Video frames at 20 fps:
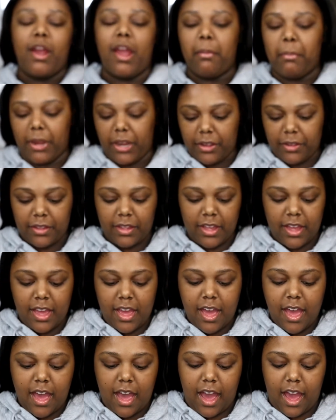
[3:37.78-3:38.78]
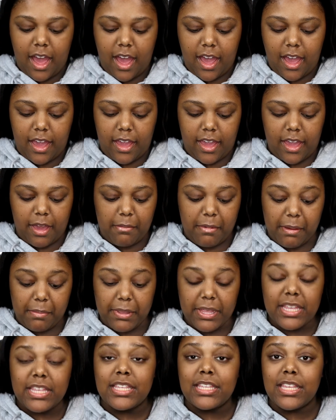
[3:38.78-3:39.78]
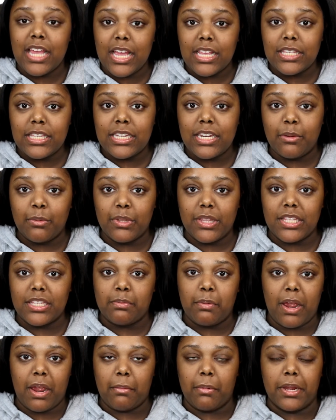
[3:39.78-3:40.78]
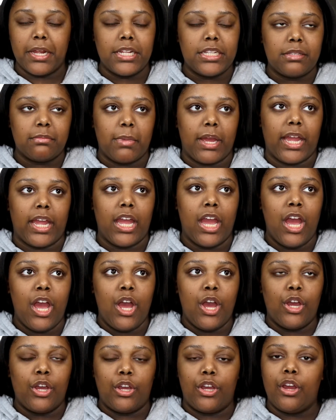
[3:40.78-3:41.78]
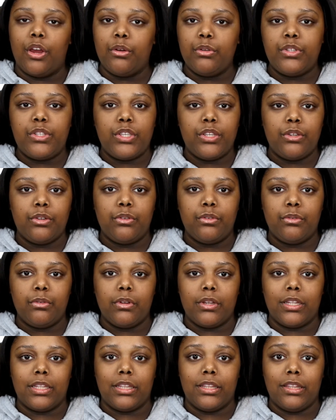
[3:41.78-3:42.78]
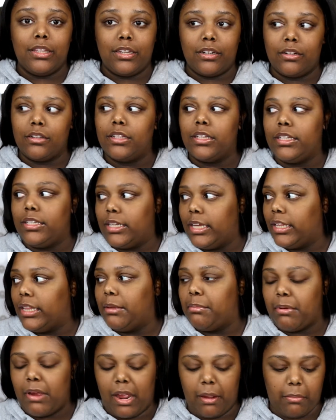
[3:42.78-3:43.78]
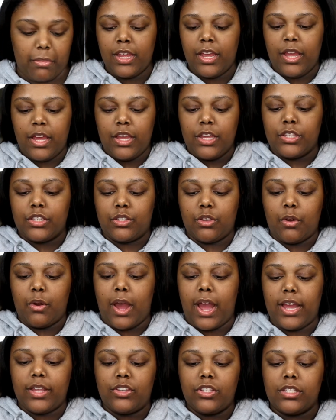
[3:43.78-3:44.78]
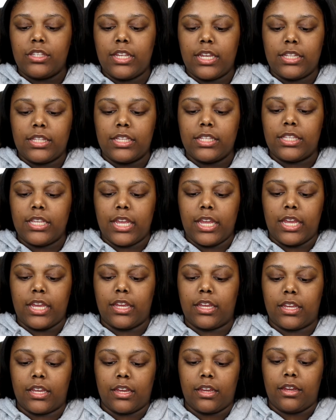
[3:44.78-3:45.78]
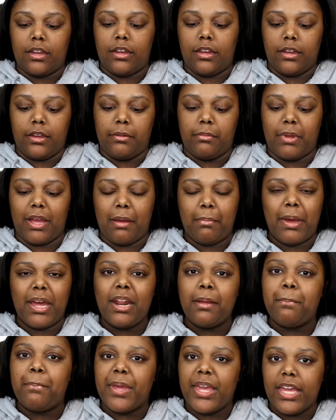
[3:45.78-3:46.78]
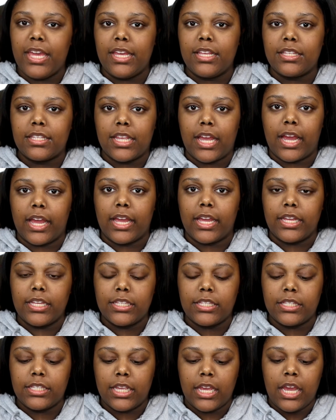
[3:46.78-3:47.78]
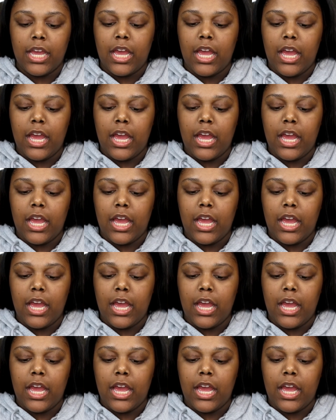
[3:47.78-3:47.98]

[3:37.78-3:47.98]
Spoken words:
Primer. I am obsessed with this primer. It's my go-to literally daily primer. So I just like to take about a pea size,